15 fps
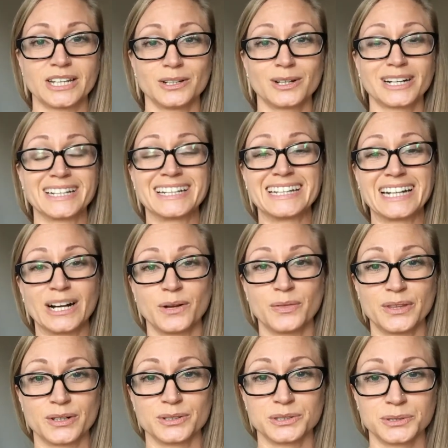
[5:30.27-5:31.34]
You gotta get out
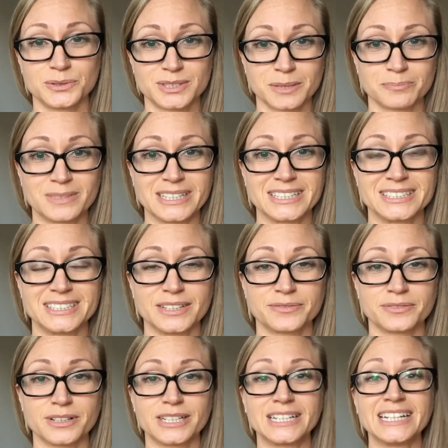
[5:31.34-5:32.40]
there and do something
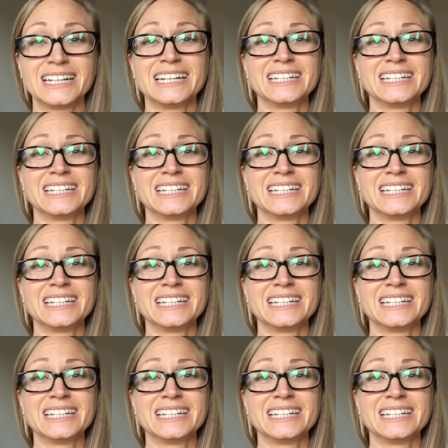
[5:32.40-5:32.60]
different